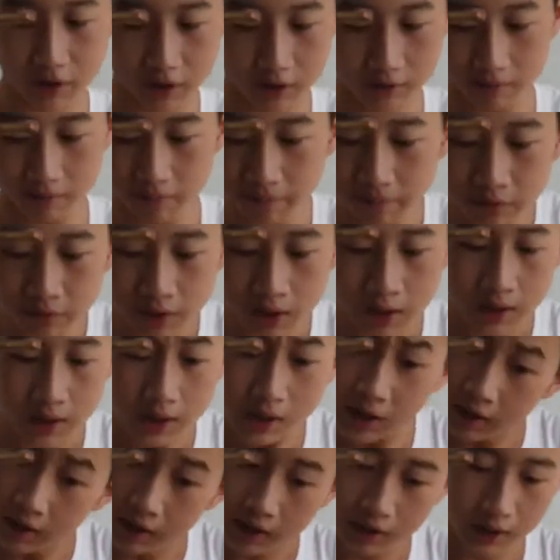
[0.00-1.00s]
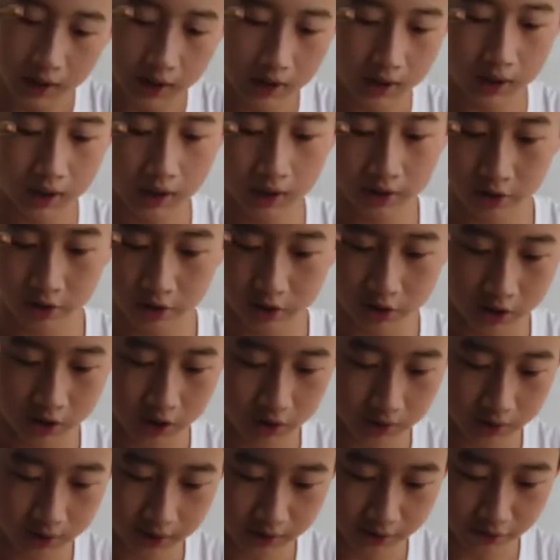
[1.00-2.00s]
but there's
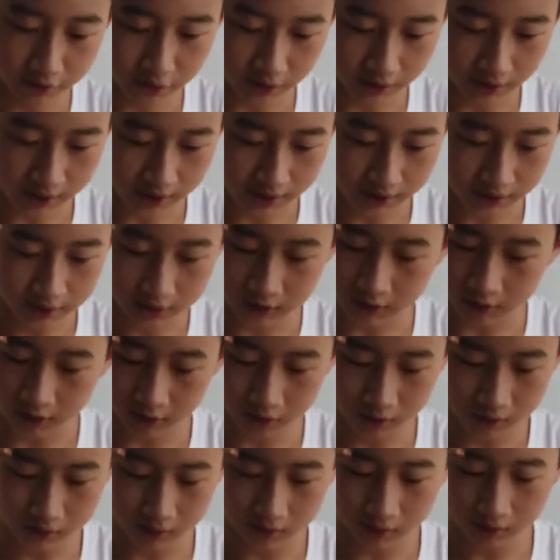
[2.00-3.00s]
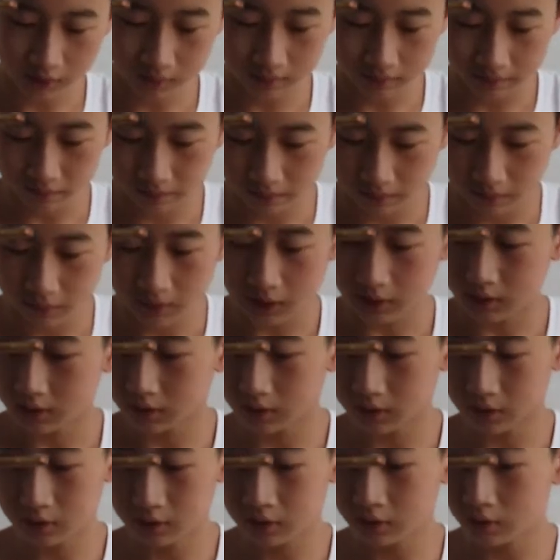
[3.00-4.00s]
no need for that, since this
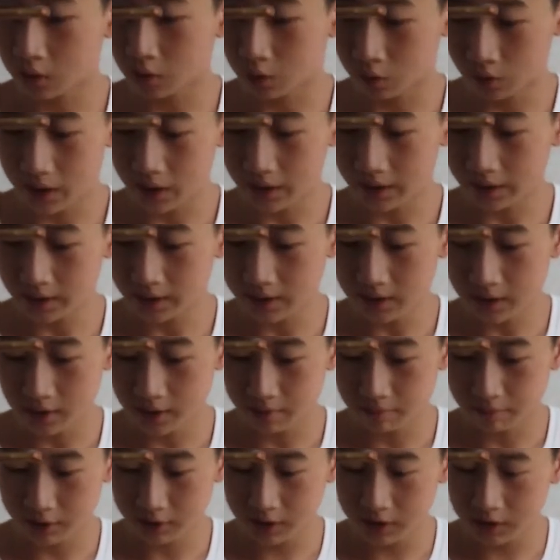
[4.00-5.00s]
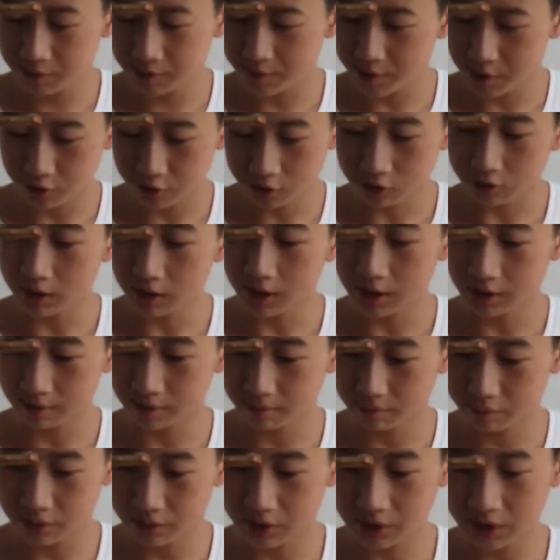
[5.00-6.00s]
is already a pretty special and
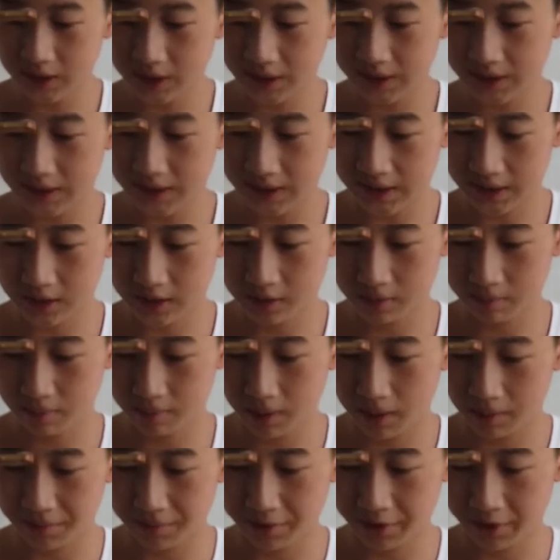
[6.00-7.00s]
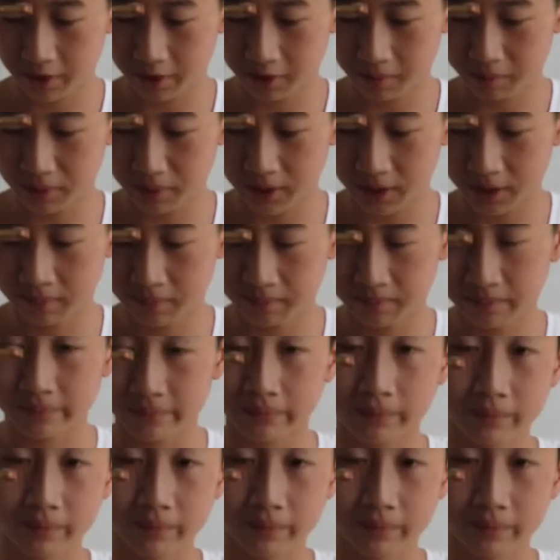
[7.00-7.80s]
a pretty neat paper airplane.